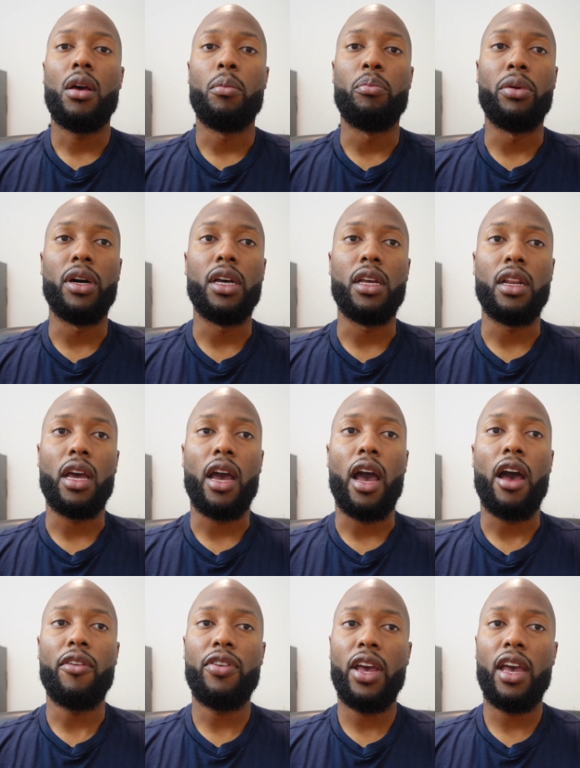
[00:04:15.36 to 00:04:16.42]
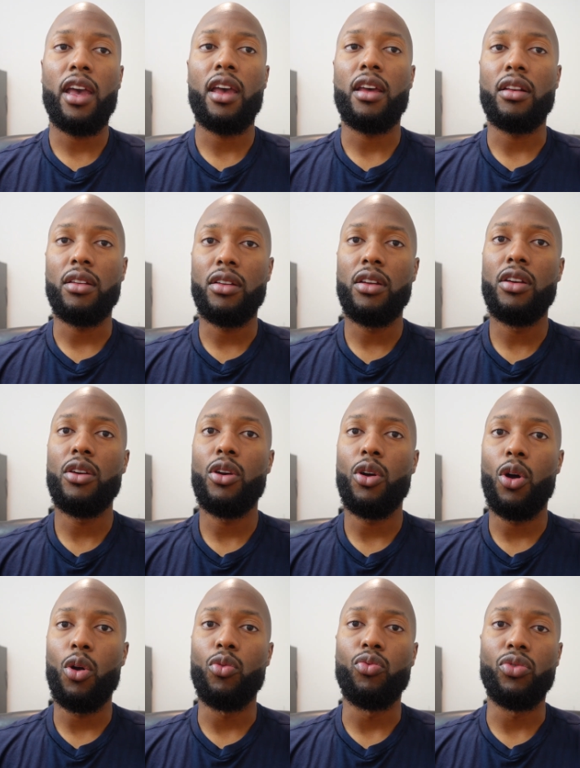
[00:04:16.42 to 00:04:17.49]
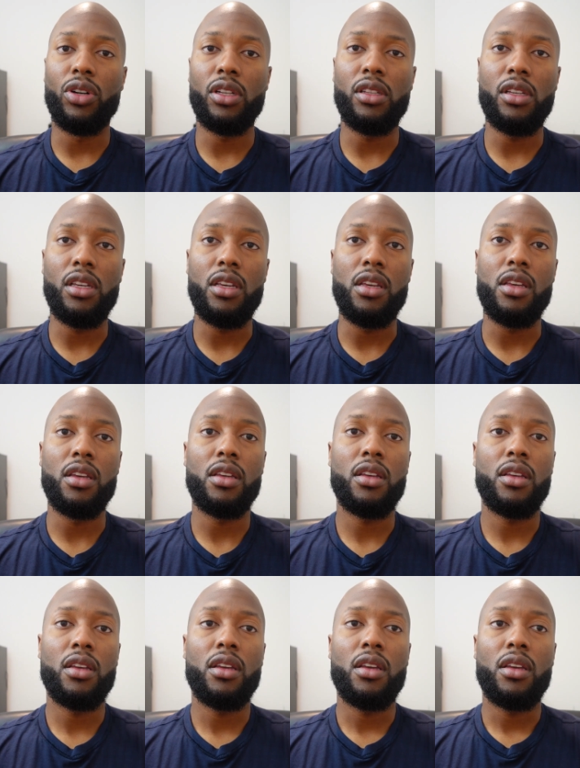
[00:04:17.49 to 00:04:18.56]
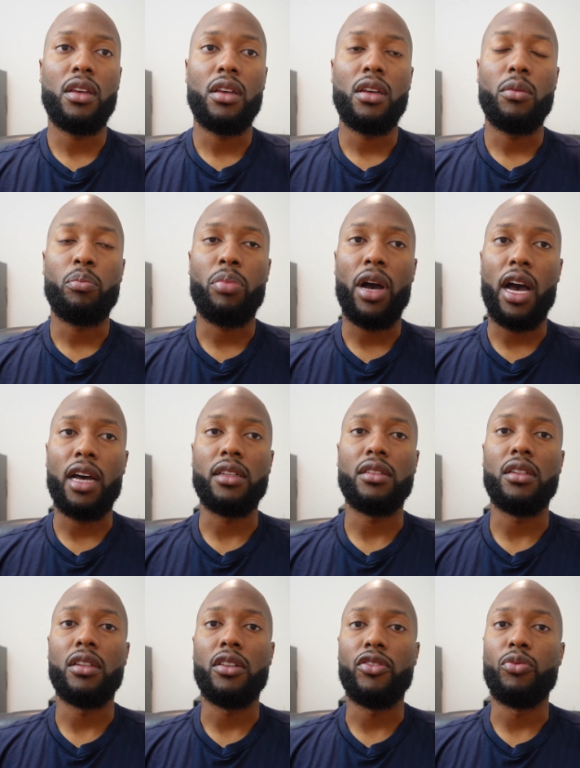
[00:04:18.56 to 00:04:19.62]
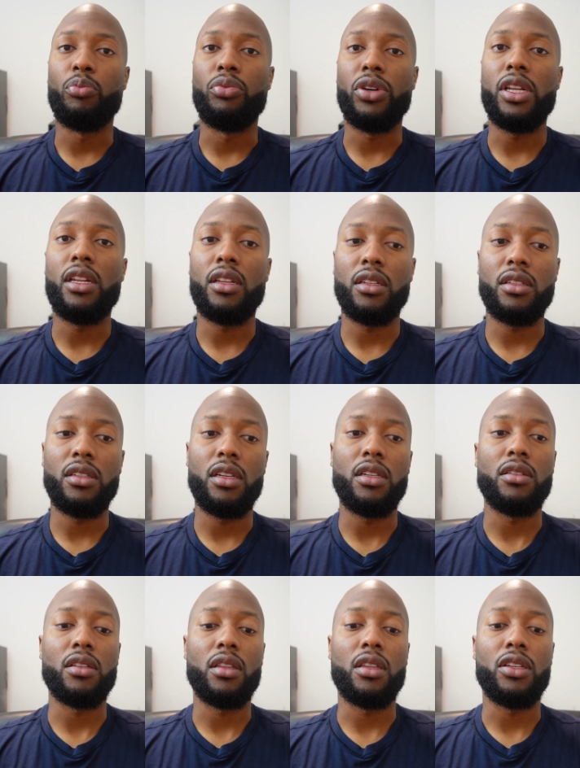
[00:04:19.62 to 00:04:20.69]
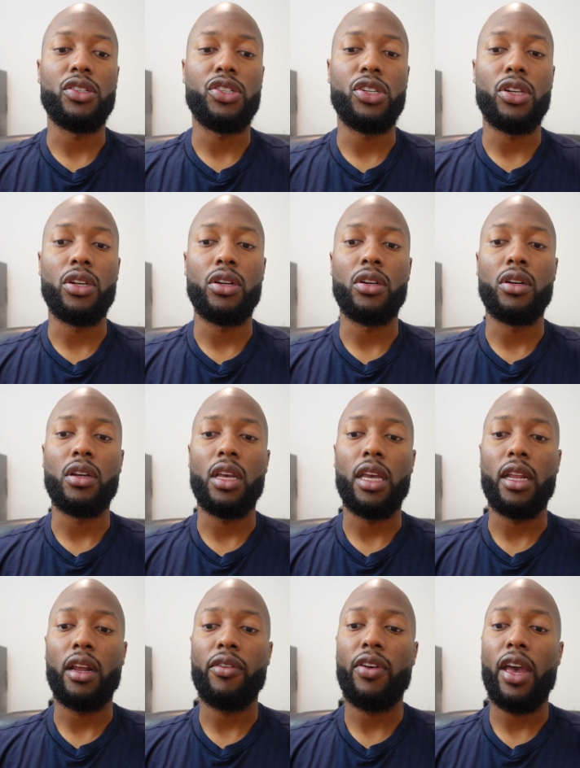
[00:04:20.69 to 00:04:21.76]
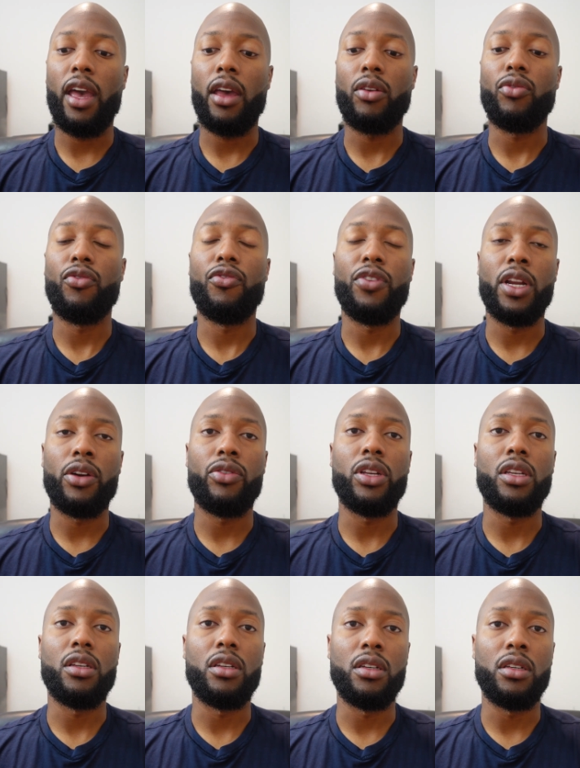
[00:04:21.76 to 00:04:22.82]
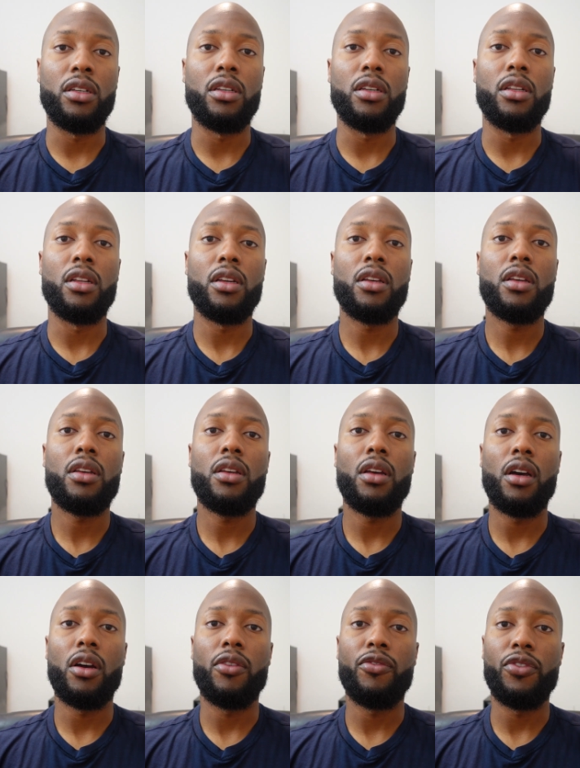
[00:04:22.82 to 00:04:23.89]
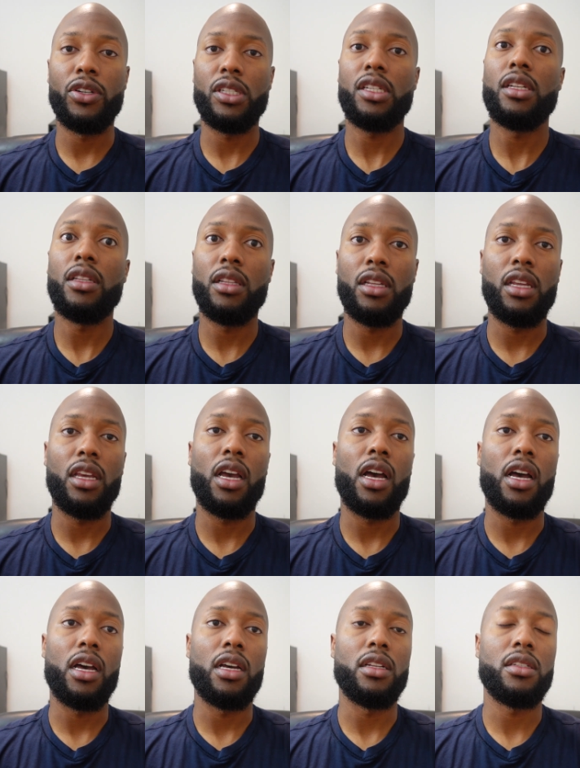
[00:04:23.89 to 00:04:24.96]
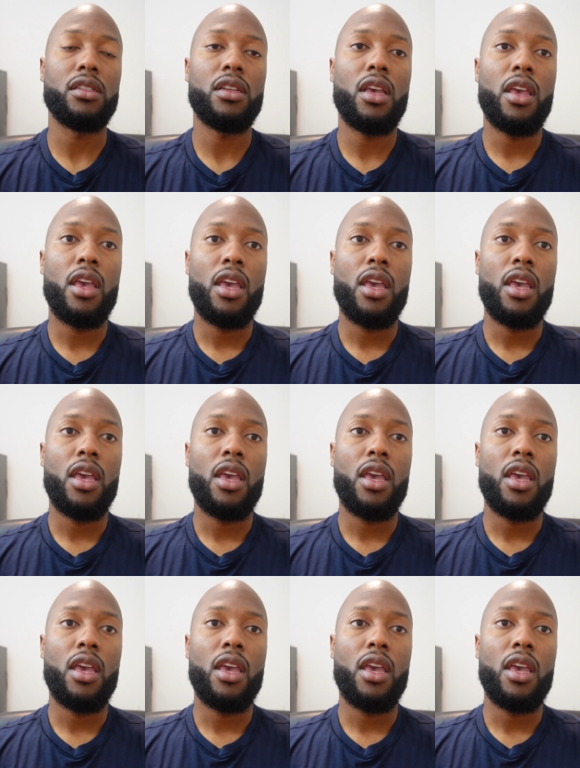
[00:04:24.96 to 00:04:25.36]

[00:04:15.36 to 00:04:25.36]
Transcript: but I've had a really positive breeding season this year, and I've had very good fertility odds.